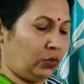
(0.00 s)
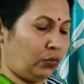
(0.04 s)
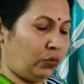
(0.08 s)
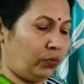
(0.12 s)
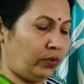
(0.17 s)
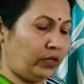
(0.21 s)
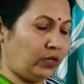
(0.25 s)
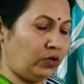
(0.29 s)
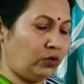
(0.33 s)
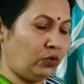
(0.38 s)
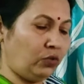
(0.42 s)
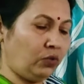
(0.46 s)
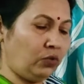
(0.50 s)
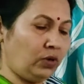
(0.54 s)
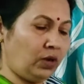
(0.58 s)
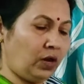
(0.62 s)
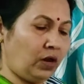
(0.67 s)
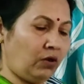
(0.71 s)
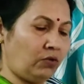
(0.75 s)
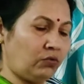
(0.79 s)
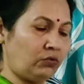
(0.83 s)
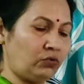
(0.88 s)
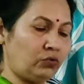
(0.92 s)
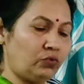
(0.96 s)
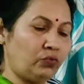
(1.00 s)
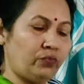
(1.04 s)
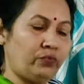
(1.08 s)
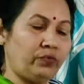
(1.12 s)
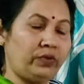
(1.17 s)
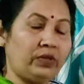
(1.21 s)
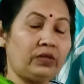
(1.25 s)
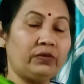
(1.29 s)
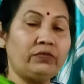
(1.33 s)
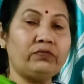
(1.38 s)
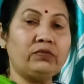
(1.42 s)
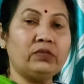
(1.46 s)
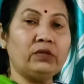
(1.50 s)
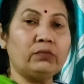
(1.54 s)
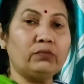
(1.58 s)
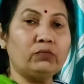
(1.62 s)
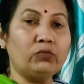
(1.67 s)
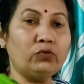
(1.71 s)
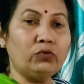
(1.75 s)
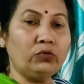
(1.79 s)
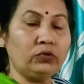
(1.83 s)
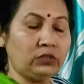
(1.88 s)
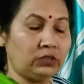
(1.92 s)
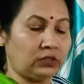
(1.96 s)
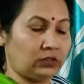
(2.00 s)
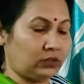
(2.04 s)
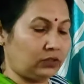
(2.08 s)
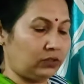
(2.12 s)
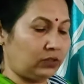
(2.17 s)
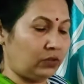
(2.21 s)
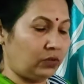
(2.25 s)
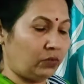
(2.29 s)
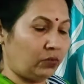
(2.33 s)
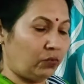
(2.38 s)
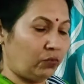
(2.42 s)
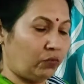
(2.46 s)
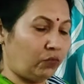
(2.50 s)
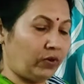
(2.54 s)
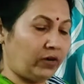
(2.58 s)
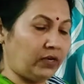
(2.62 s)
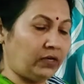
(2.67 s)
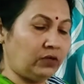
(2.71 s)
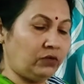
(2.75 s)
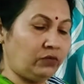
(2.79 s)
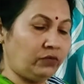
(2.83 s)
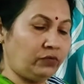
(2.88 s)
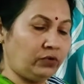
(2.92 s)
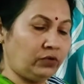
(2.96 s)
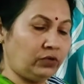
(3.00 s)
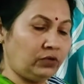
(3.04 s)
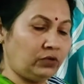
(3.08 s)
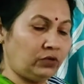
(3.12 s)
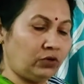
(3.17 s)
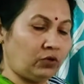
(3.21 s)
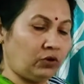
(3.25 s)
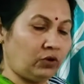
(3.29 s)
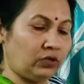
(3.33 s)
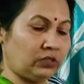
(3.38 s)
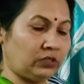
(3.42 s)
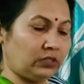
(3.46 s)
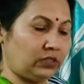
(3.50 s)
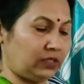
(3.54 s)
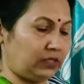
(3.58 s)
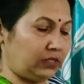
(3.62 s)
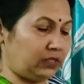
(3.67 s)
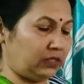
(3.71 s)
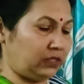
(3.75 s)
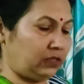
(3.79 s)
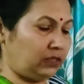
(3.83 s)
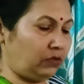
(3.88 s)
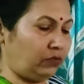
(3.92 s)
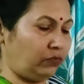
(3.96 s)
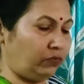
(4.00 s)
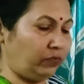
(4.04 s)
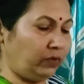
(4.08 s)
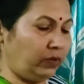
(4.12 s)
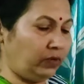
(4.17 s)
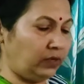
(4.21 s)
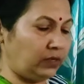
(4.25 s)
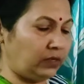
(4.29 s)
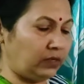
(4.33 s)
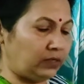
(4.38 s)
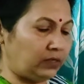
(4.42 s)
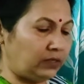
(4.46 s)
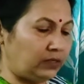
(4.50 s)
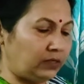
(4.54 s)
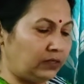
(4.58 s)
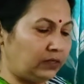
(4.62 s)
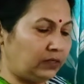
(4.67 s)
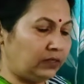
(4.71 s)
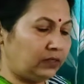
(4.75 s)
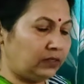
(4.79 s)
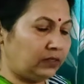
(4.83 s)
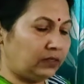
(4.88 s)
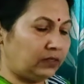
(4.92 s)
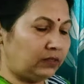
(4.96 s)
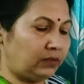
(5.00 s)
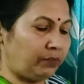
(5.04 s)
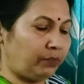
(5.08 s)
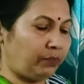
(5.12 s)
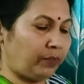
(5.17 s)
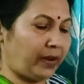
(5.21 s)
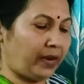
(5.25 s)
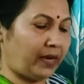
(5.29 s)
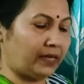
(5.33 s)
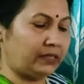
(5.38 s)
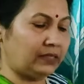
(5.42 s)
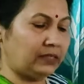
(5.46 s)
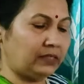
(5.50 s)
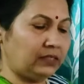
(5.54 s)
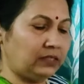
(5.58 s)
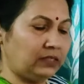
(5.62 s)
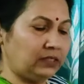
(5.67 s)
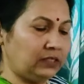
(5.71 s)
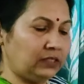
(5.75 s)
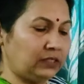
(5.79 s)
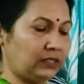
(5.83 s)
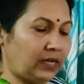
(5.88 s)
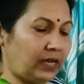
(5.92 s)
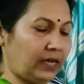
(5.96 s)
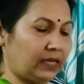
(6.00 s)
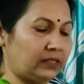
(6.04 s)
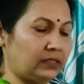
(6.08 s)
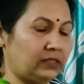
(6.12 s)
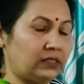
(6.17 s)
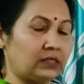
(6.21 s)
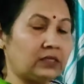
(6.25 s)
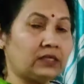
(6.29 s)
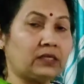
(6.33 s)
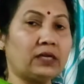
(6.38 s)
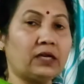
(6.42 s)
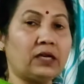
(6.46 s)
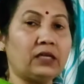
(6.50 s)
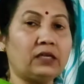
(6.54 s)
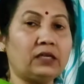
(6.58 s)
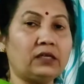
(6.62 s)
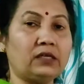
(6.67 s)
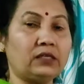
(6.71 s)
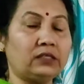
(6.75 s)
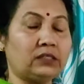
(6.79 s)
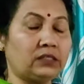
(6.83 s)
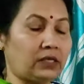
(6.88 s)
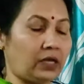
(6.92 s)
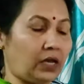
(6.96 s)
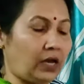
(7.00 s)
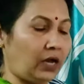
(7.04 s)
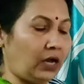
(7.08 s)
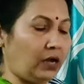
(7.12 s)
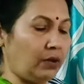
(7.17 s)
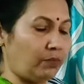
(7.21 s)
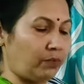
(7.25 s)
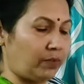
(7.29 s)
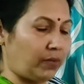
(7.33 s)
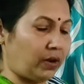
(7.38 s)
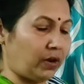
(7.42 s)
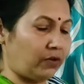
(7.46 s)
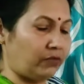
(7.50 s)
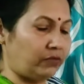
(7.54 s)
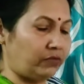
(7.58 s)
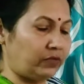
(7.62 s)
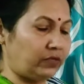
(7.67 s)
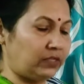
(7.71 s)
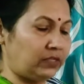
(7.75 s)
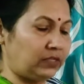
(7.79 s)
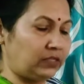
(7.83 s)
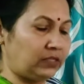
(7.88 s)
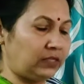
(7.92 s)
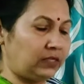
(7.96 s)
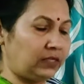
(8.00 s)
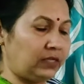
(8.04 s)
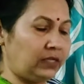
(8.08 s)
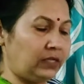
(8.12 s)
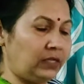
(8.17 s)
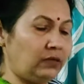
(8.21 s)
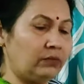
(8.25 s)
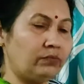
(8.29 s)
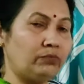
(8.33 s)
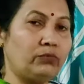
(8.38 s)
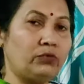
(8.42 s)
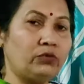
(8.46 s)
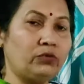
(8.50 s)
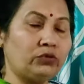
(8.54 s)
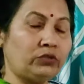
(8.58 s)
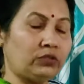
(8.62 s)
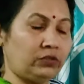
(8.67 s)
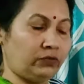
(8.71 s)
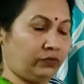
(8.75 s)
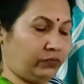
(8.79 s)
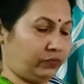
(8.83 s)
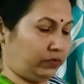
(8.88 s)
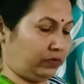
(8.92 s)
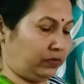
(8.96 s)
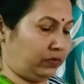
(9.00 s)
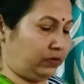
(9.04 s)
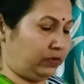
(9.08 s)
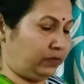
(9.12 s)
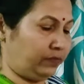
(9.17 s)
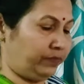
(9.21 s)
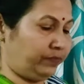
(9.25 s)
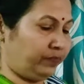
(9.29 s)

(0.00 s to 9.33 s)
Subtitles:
We know how to weave the most wonderful cloth in the world. The patterns and the colors are marvelously beautiful.